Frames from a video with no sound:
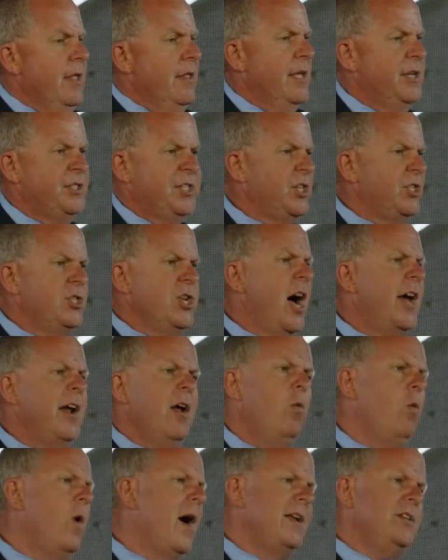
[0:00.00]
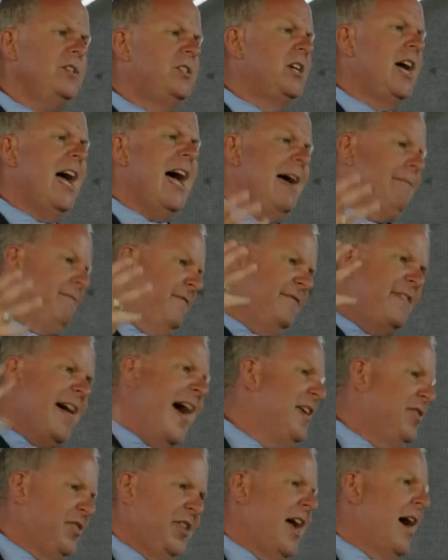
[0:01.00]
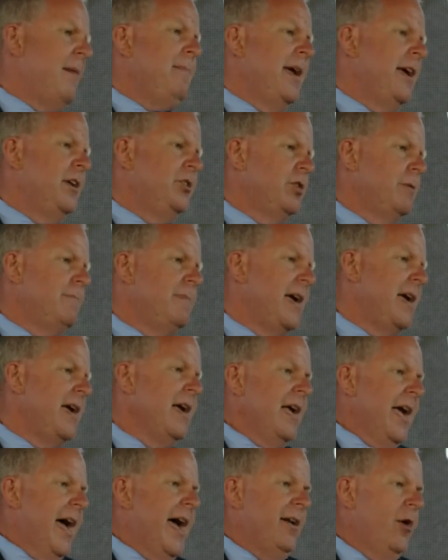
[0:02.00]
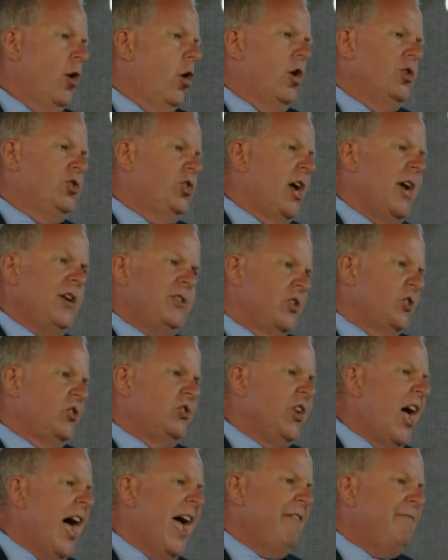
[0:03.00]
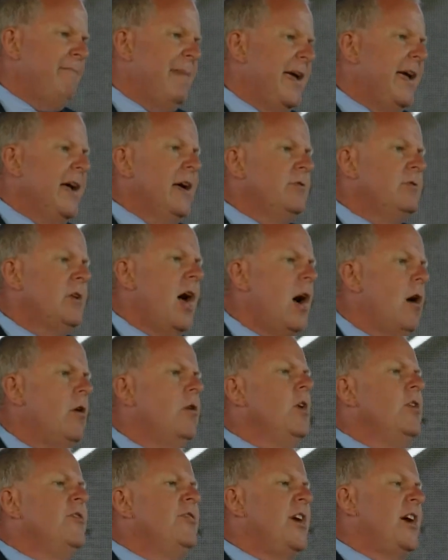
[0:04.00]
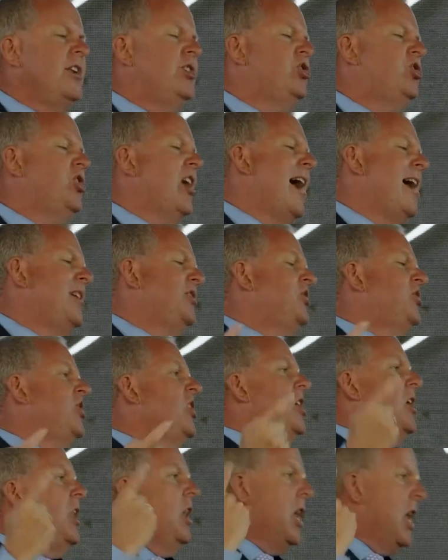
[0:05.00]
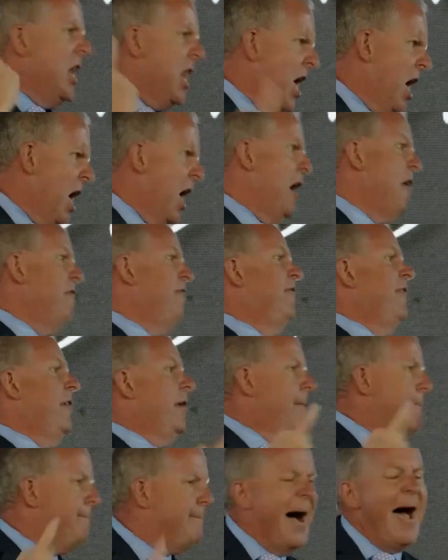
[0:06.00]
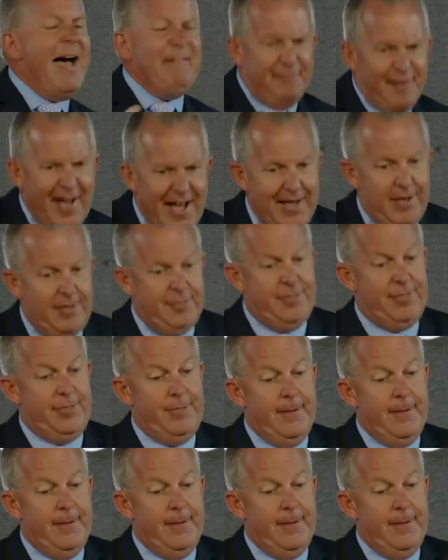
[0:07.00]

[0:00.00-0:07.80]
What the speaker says: This is not a one-time faith coming into me and Lord Jesus saved me. No, the just live by faith.